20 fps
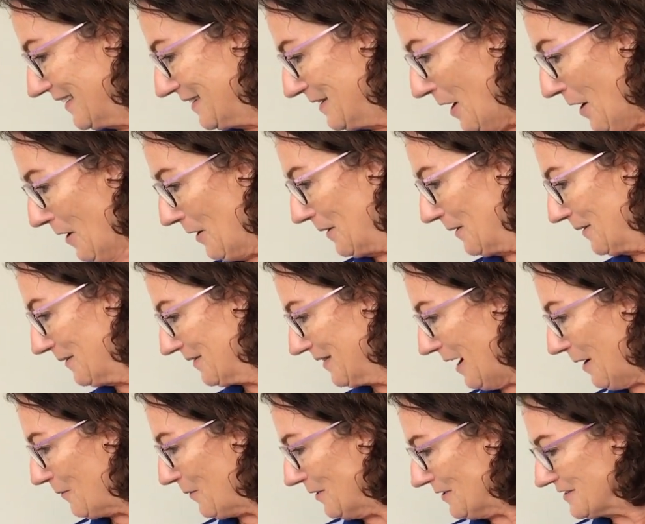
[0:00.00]
no,
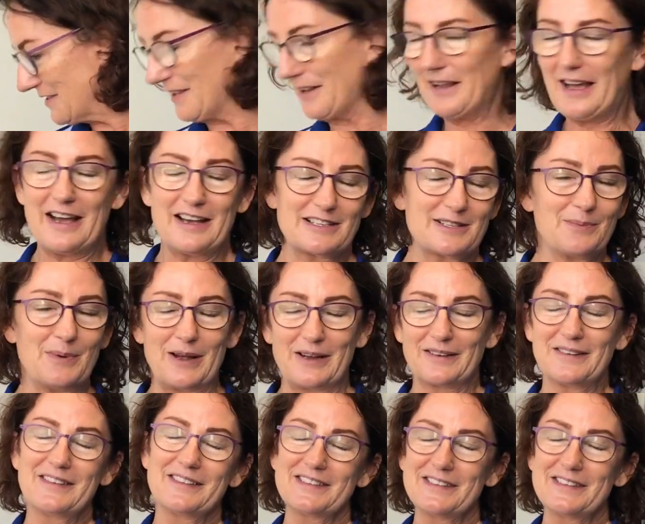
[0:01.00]
that was the last one.